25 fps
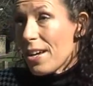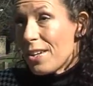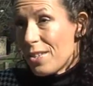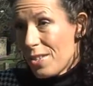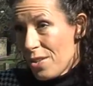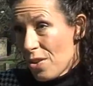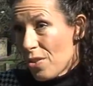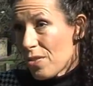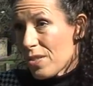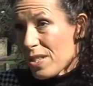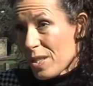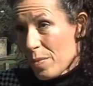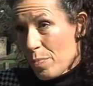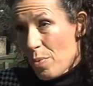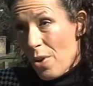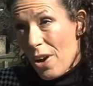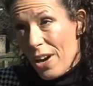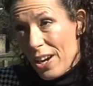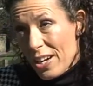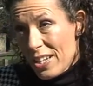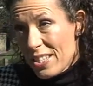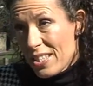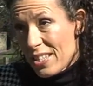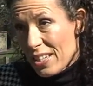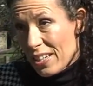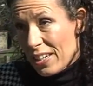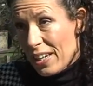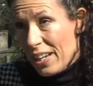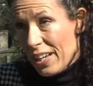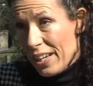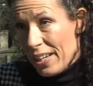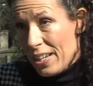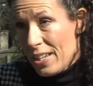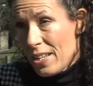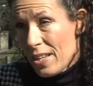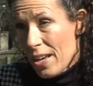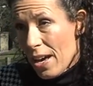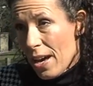Not
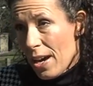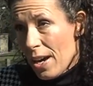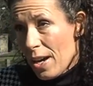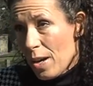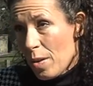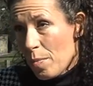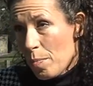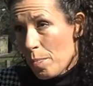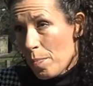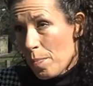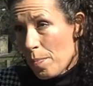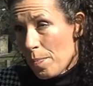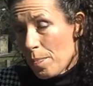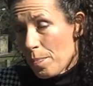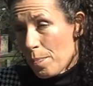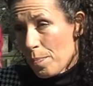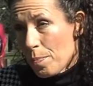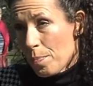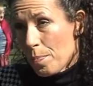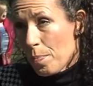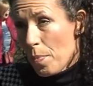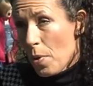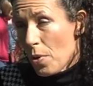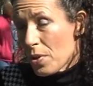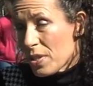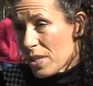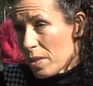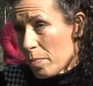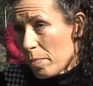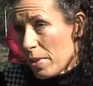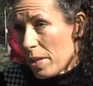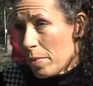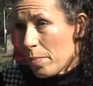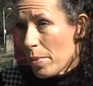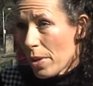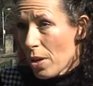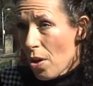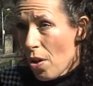surprisingly,
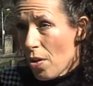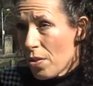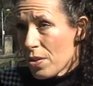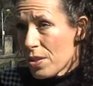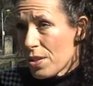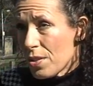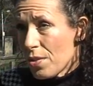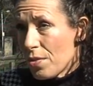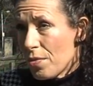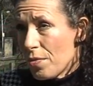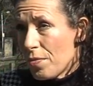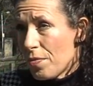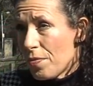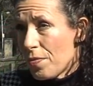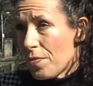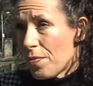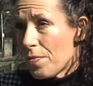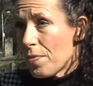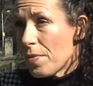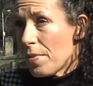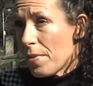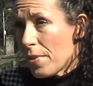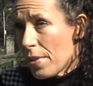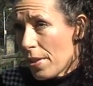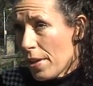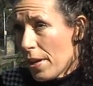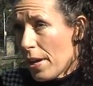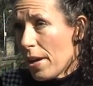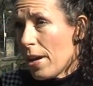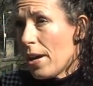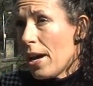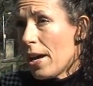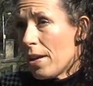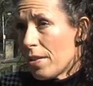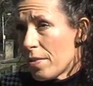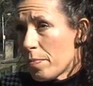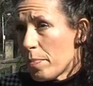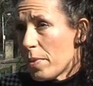possibly because of the
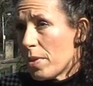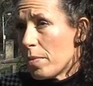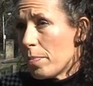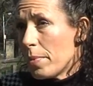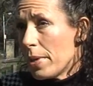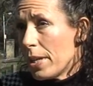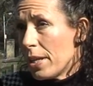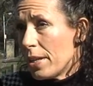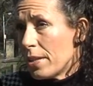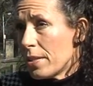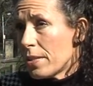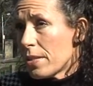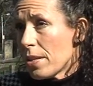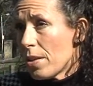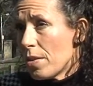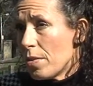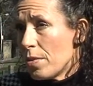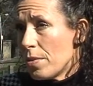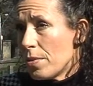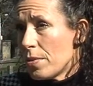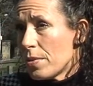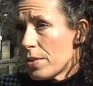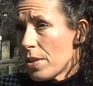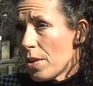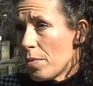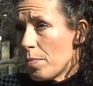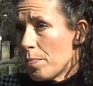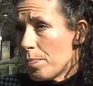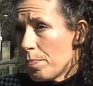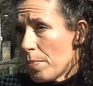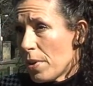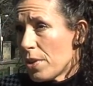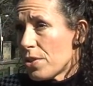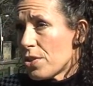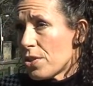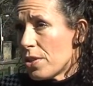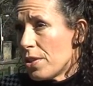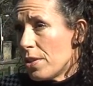health bill being so
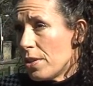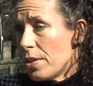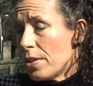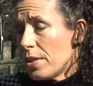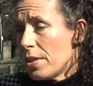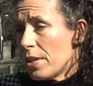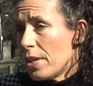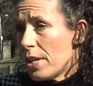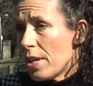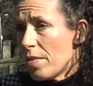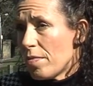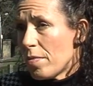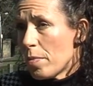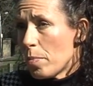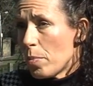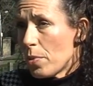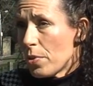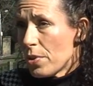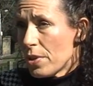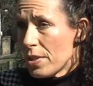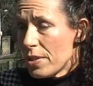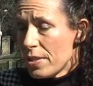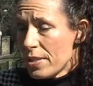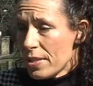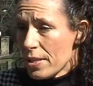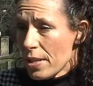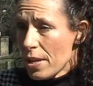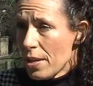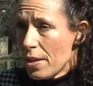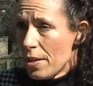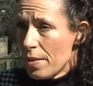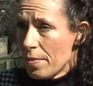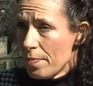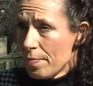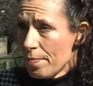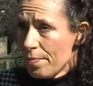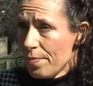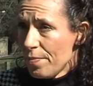much in everybody's
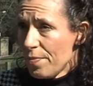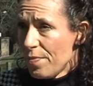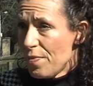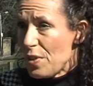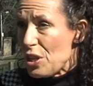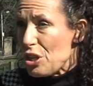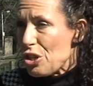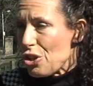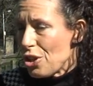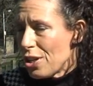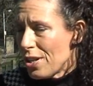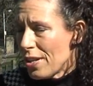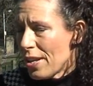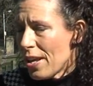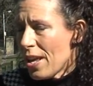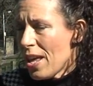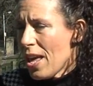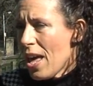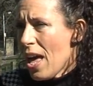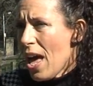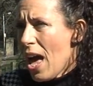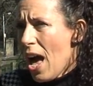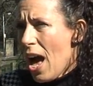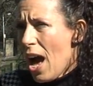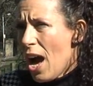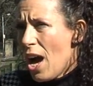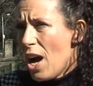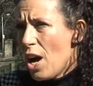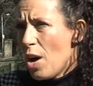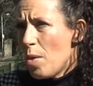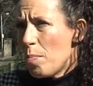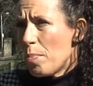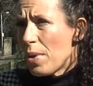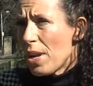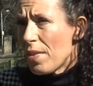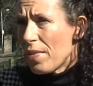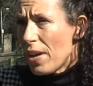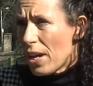vision,
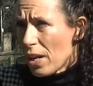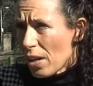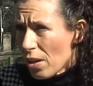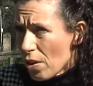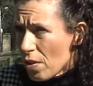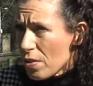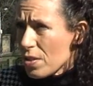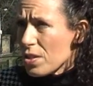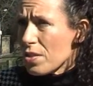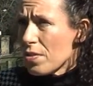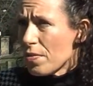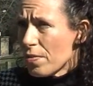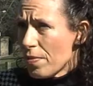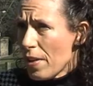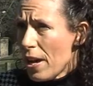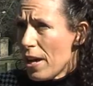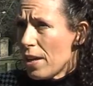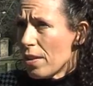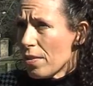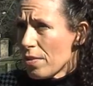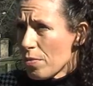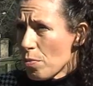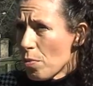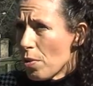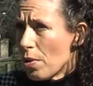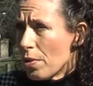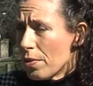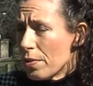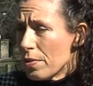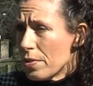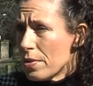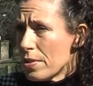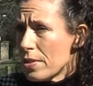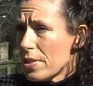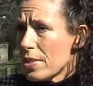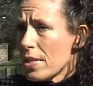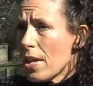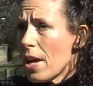but I've had lots of health
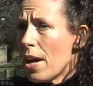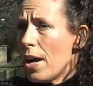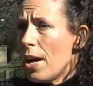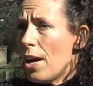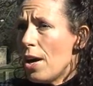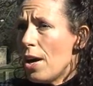ones,